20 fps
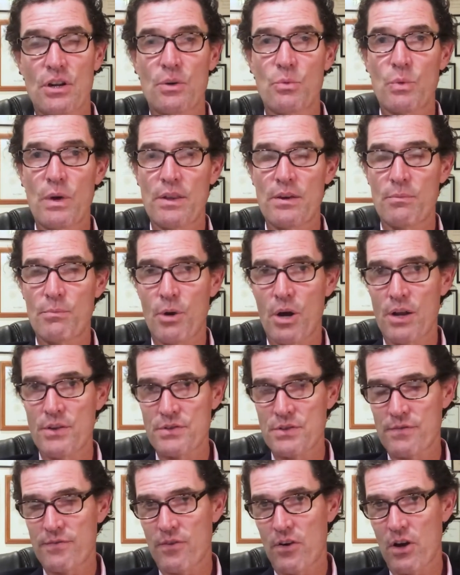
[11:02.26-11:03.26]
on whether
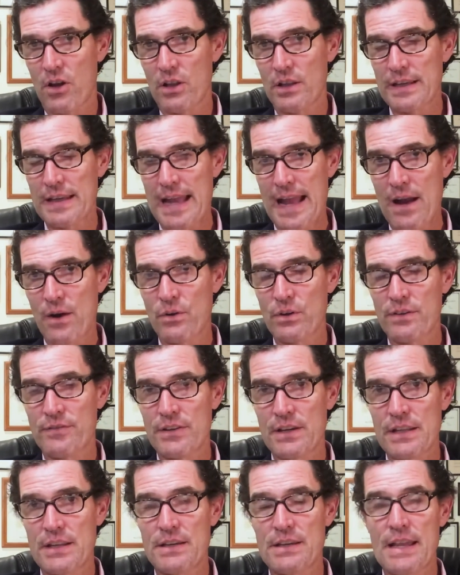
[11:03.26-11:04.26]
bonds are falling out
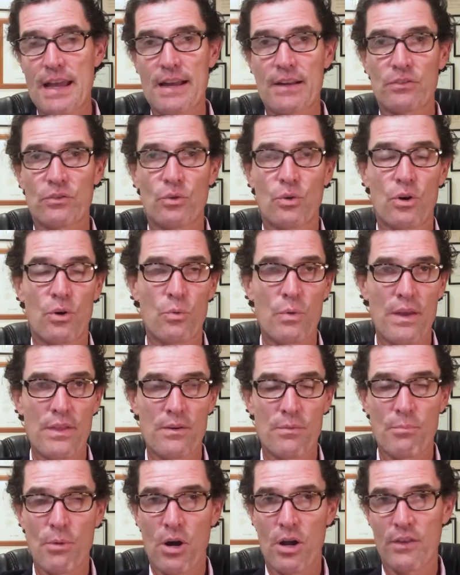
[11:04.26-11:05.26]
of an index or
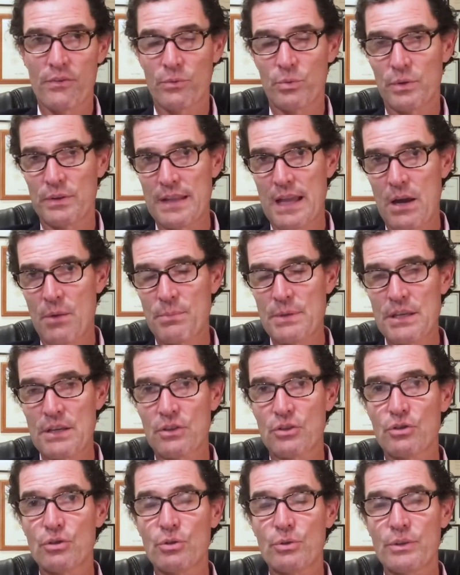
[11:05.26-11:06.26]
whether bonds will now be
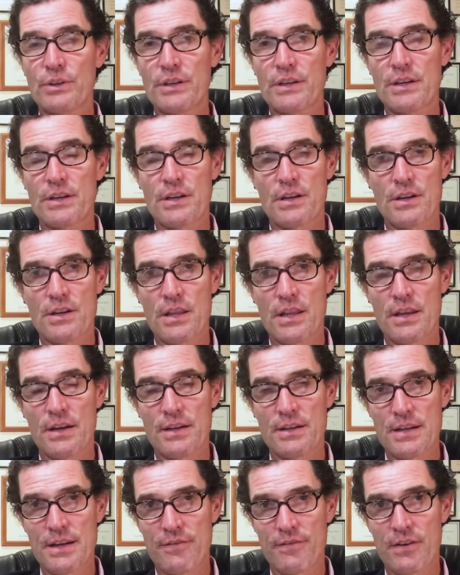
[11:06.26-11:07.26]
included in
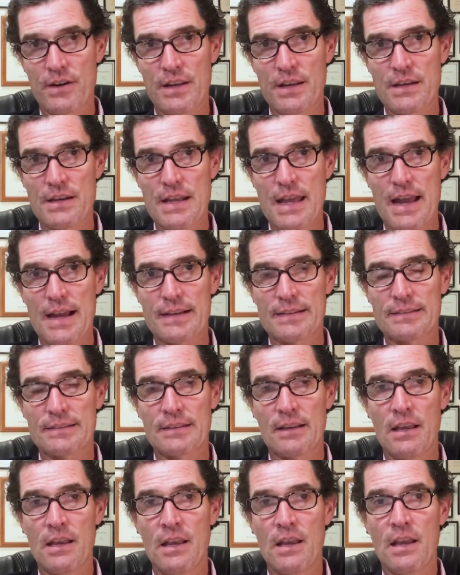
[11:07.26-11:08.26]
a different
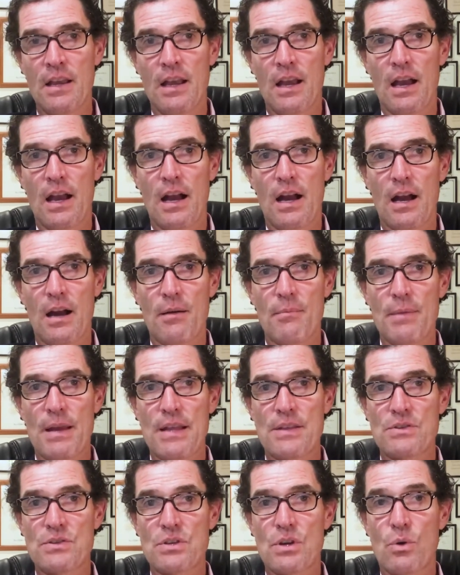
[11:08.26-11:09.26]
index.
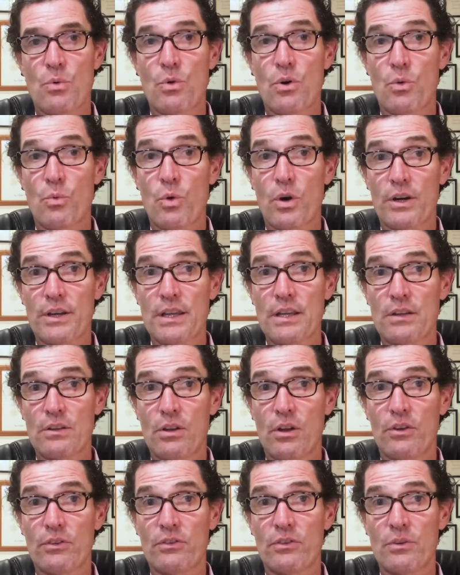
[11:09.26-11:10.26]
And so we're working
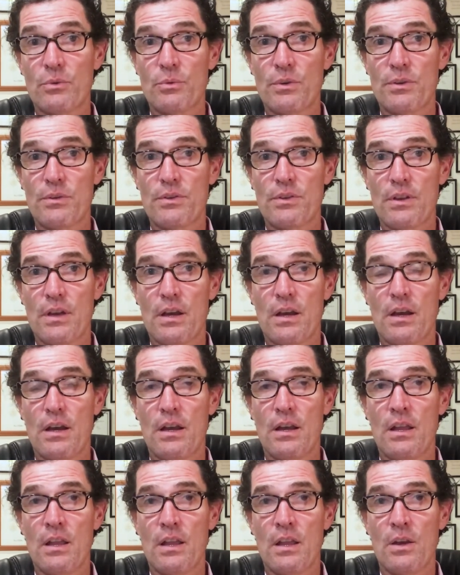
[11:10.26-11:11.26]
closely with
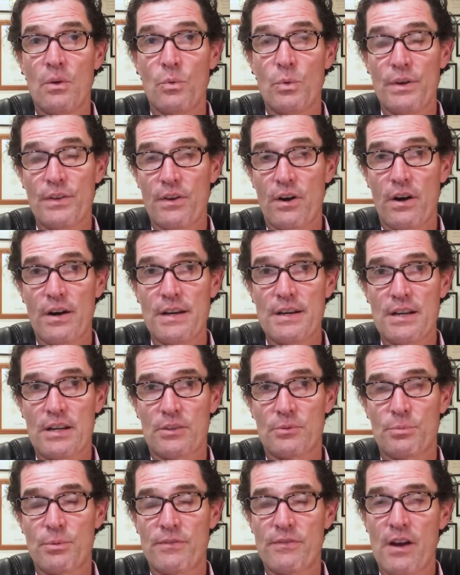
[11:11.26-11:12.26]
our
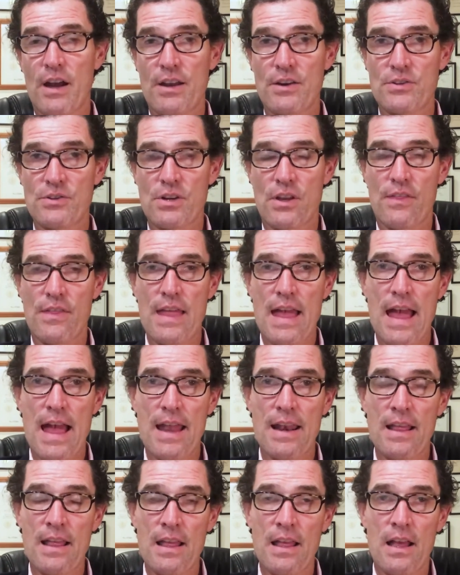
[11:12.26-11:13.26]
index providers on
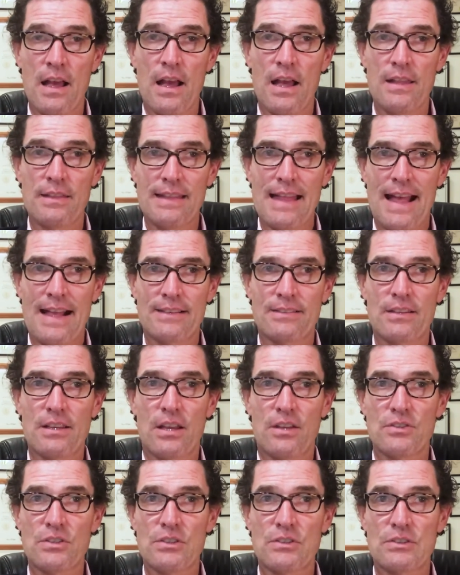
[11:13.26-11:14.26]
that. And
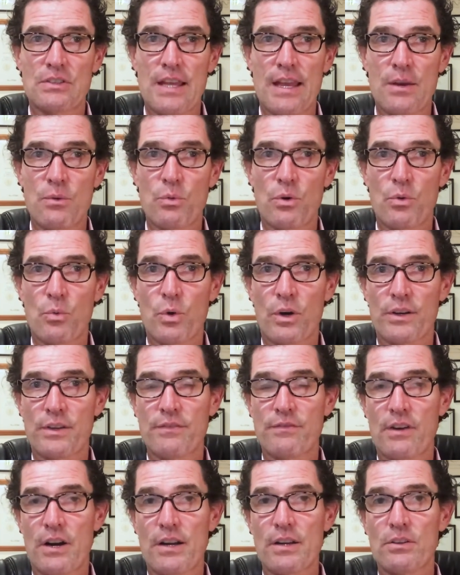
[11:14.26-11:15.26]
lastly, I'll just say we're
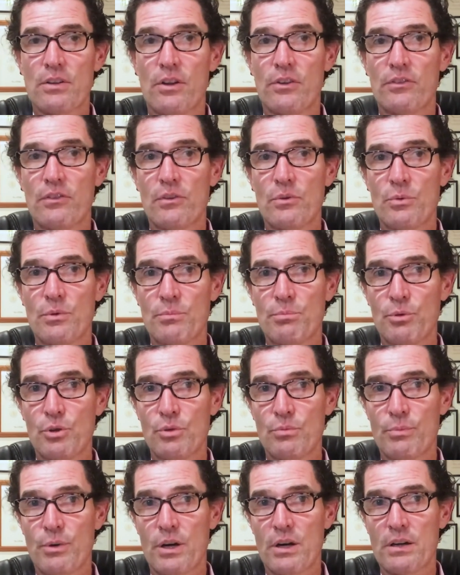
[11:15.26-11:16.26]
working very closely with
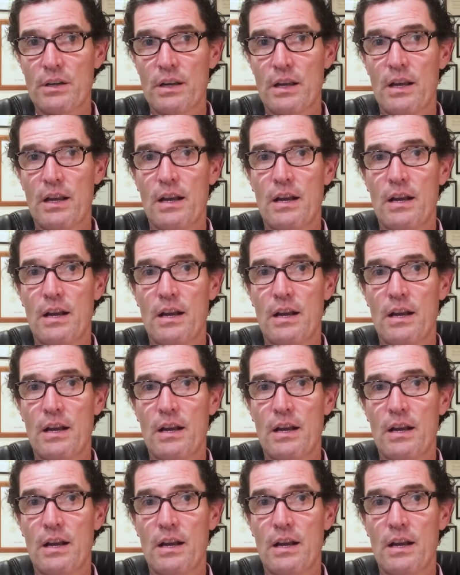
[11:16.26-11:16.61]
Bloomberg.